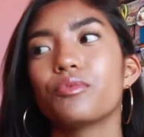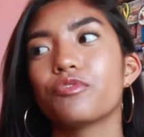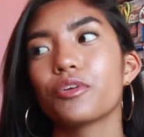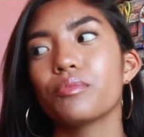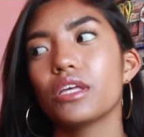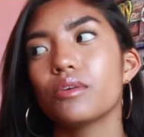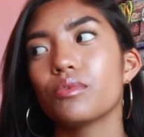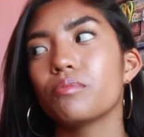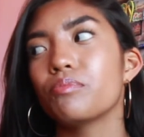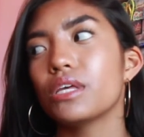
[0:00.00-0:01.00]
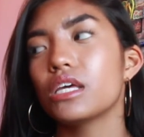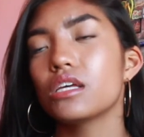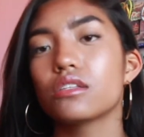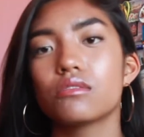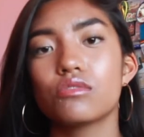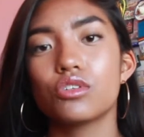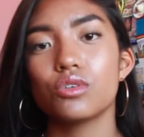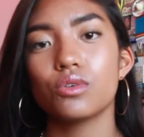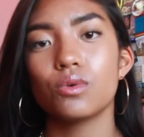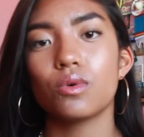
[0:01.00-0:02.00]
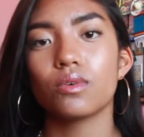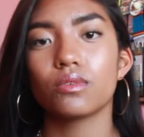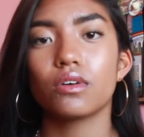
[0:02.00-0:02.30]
for me would be to